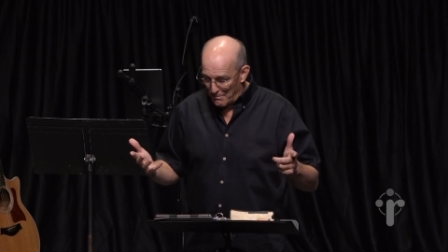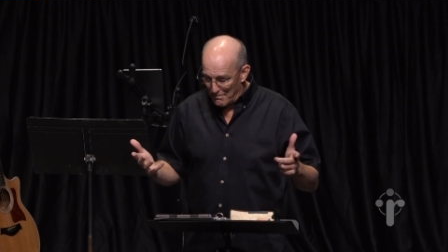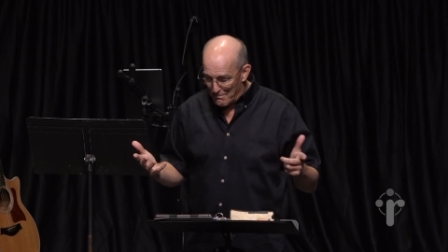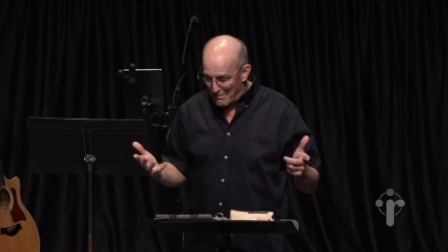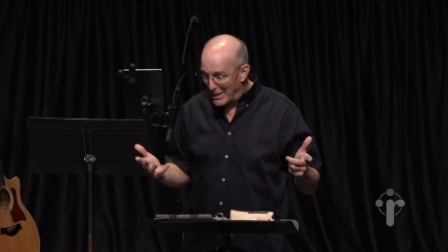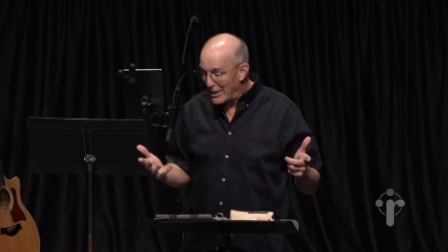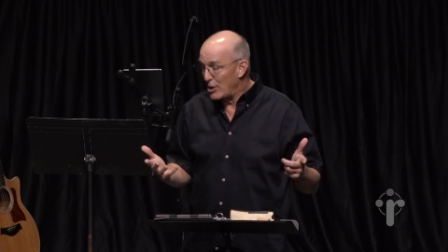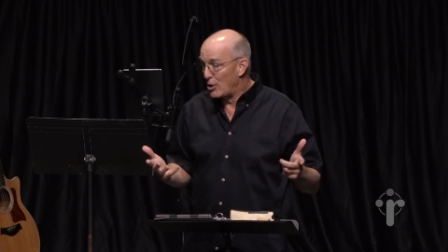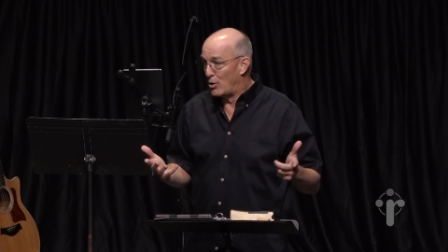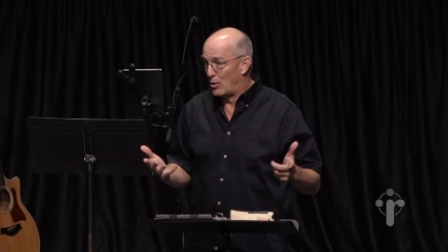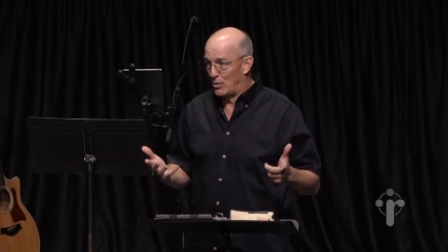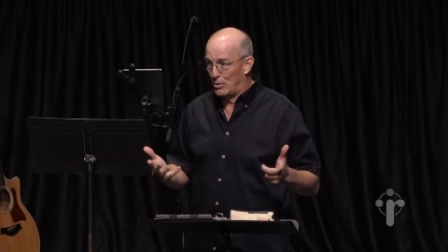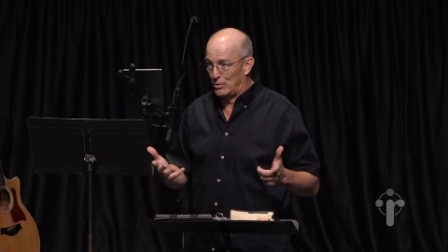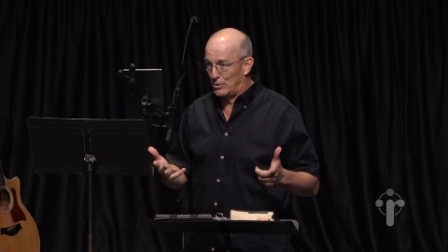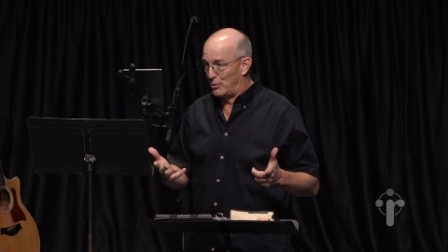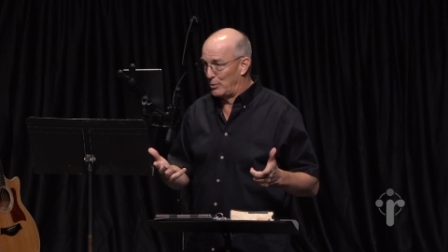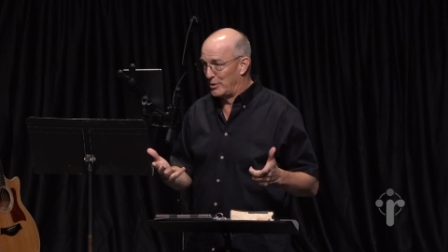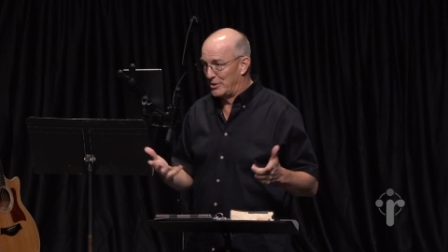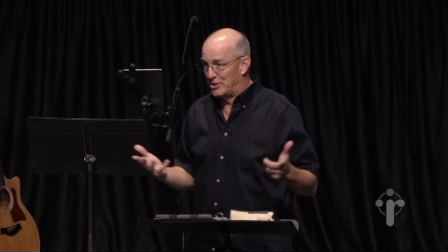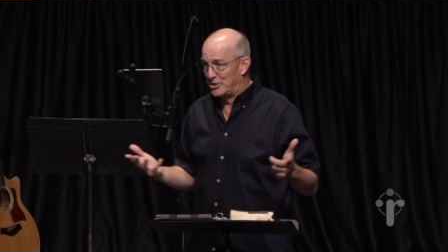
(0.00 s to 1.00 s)

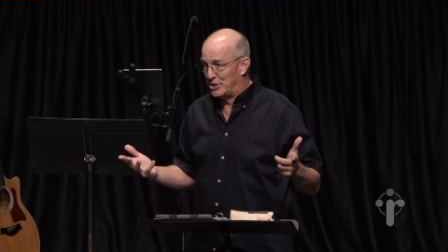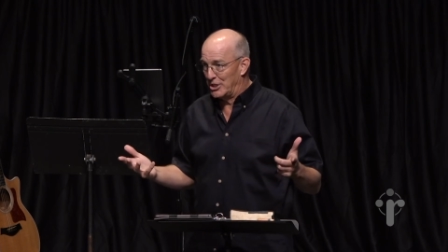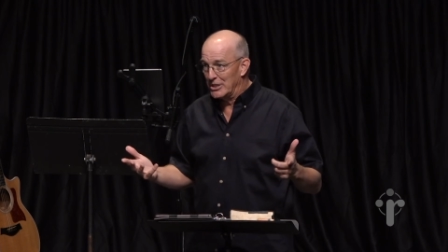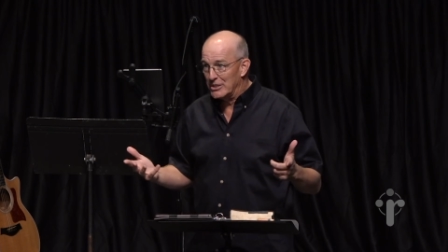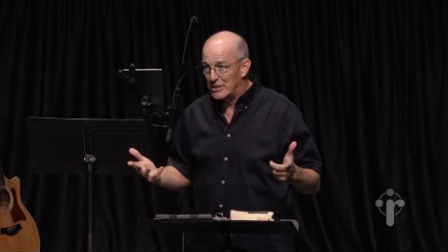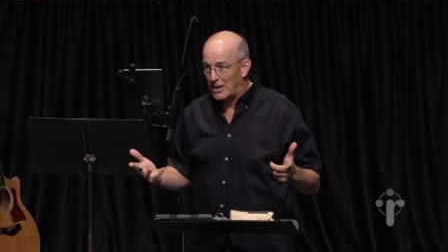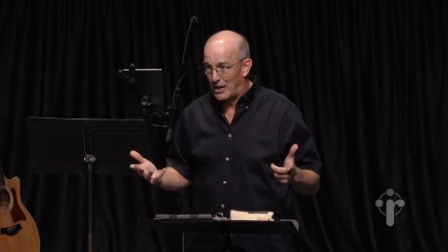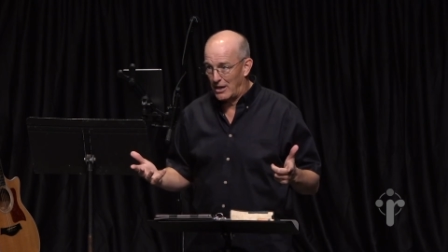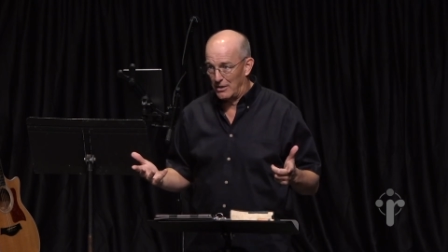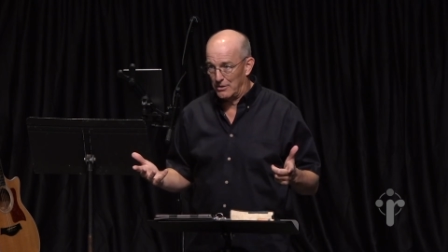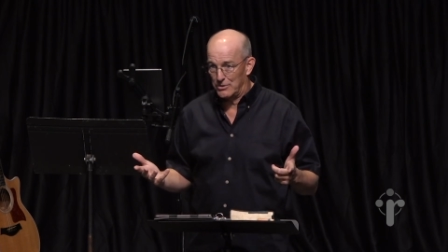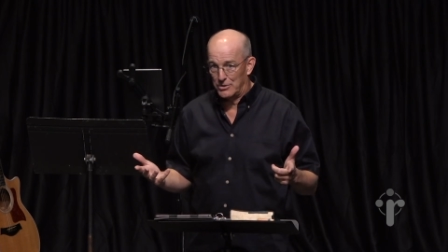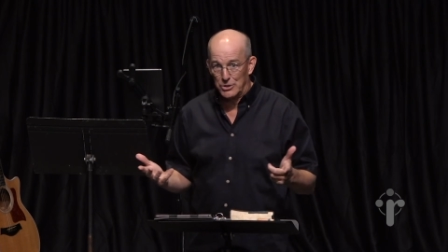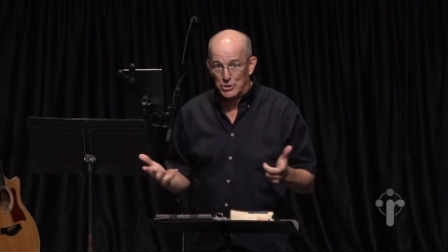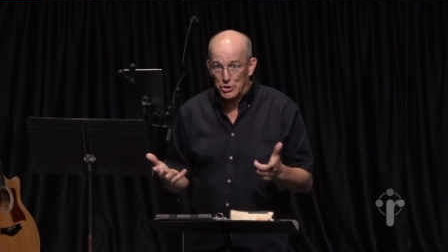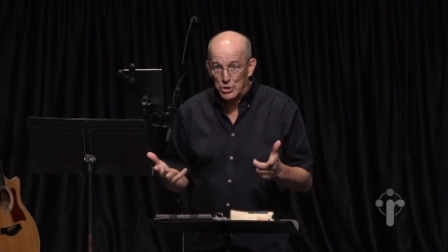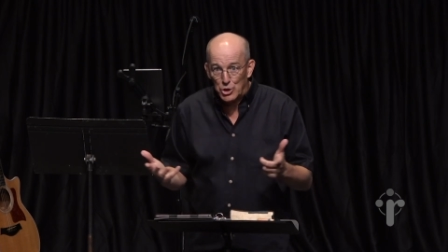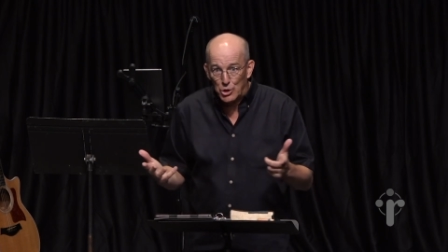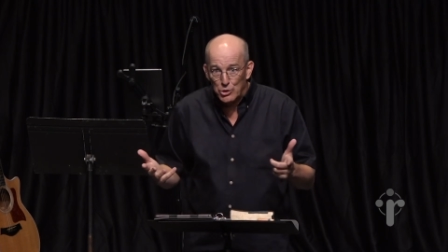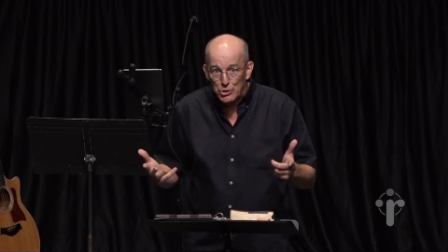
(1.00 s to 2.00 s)
mingled with Gentiles
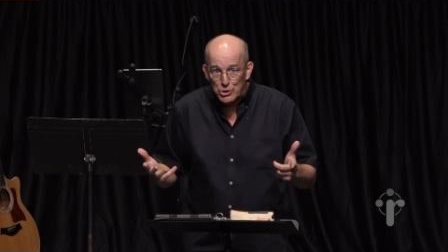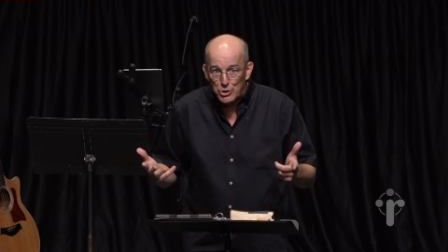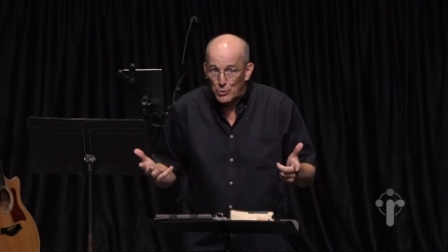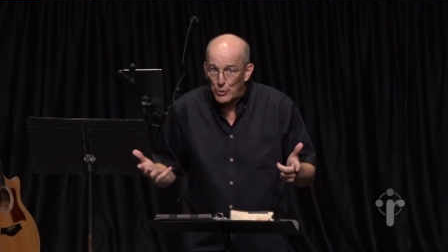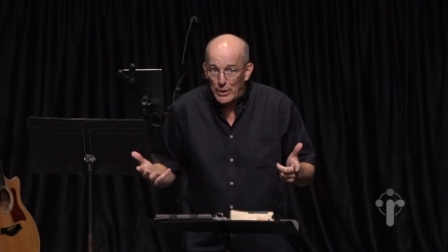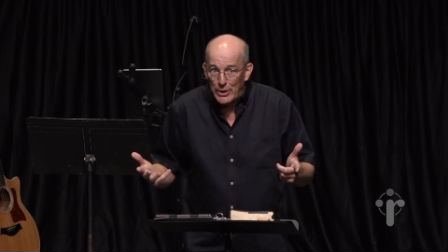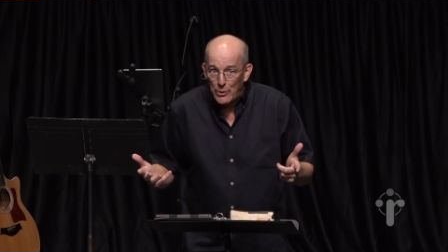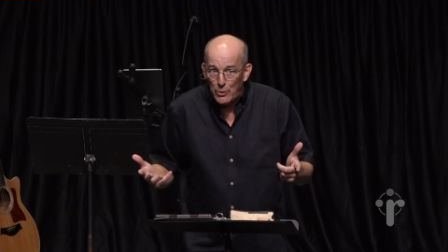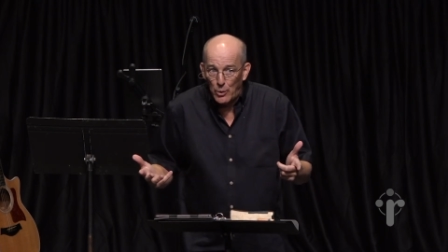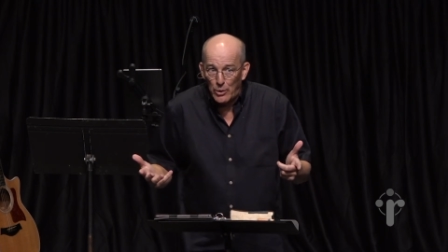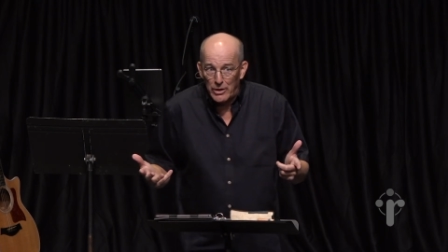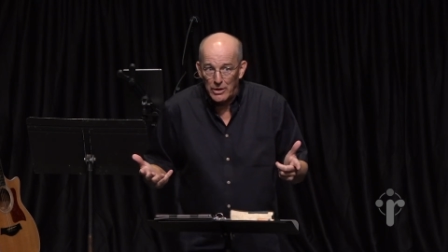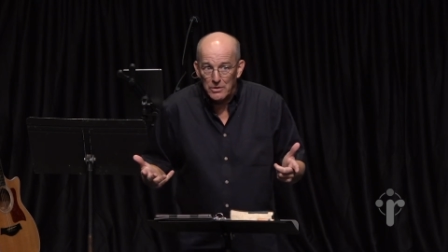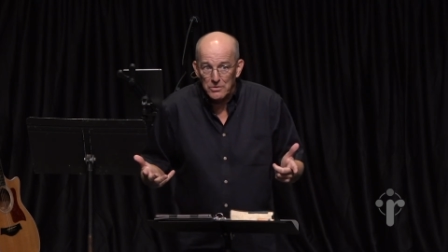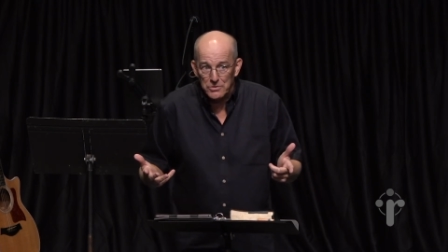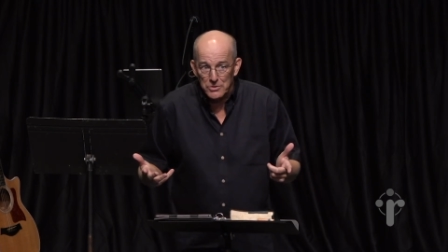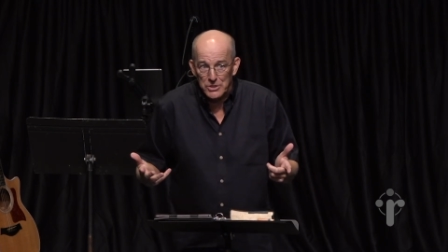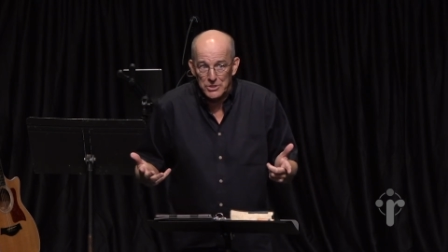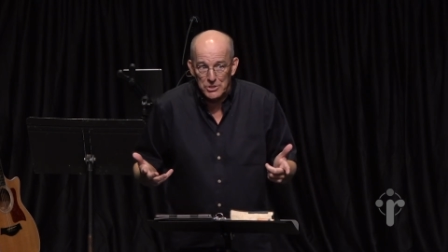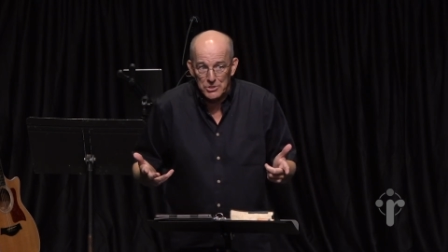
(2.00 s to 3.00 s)
in church or anywhere
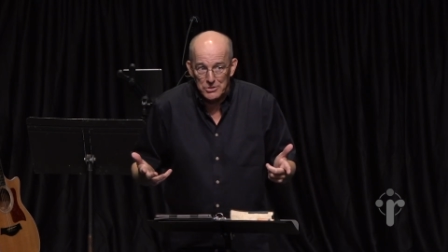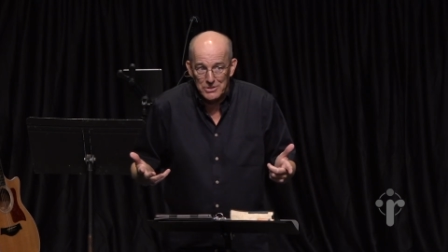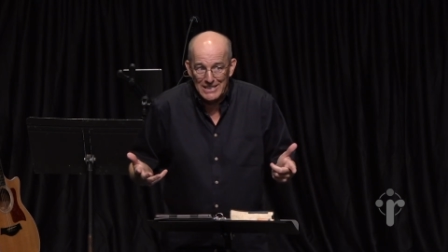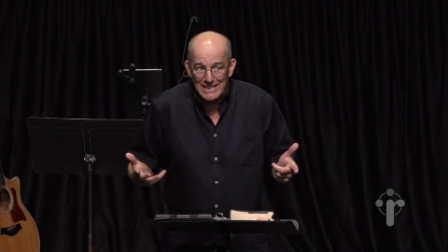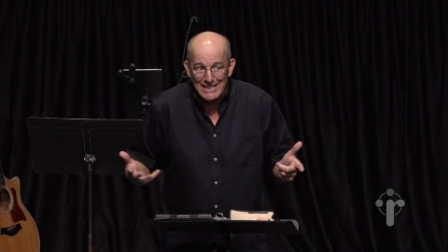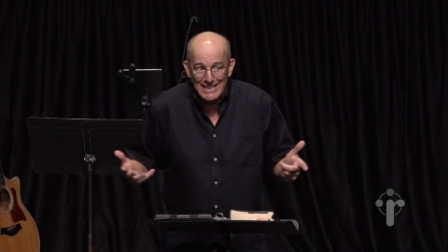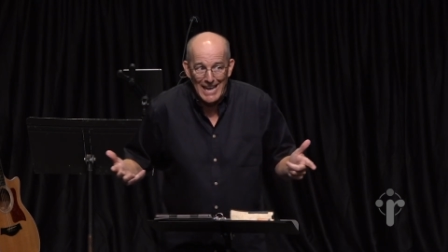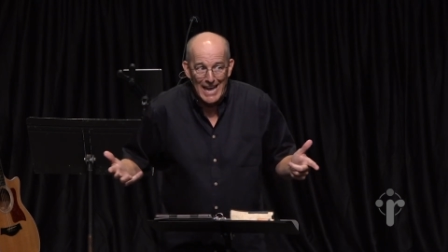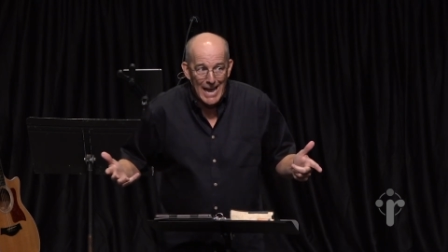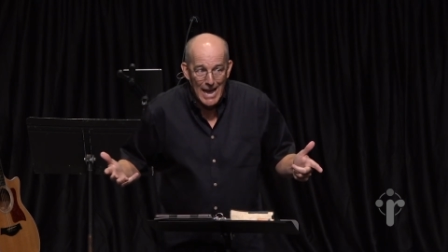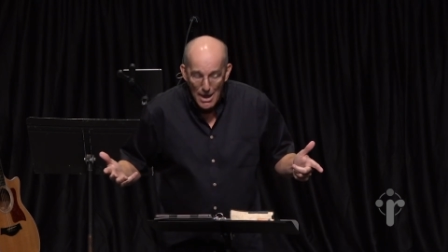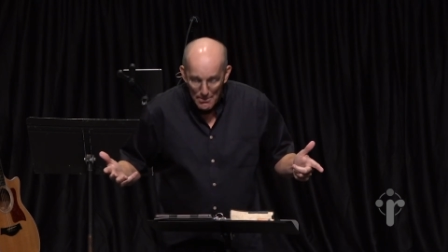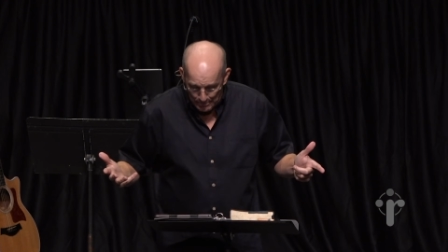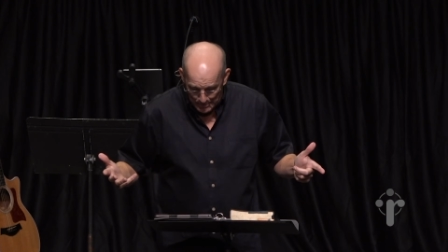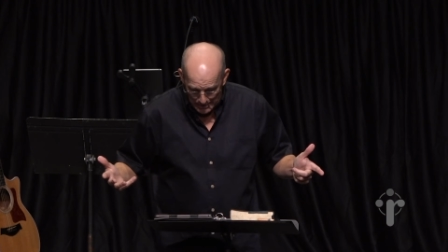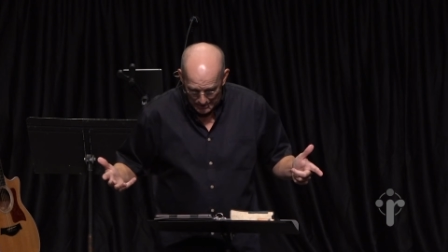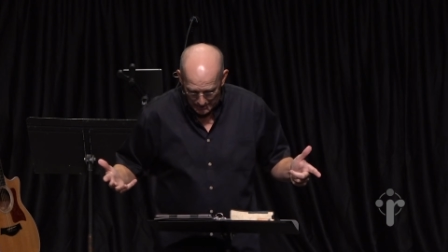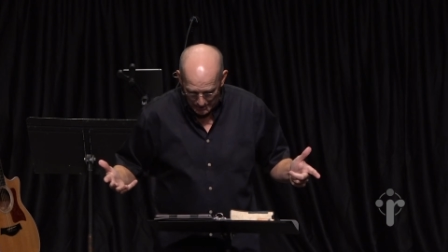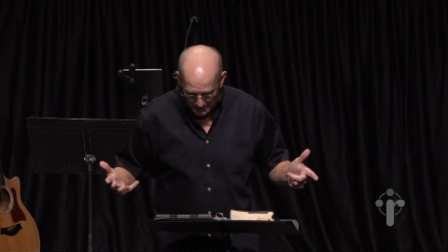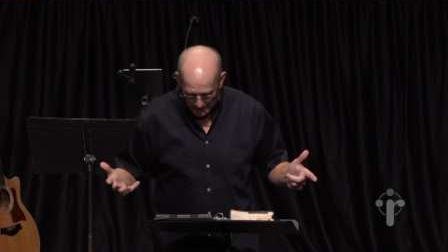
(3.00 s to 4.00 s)
else. It just didn't happen.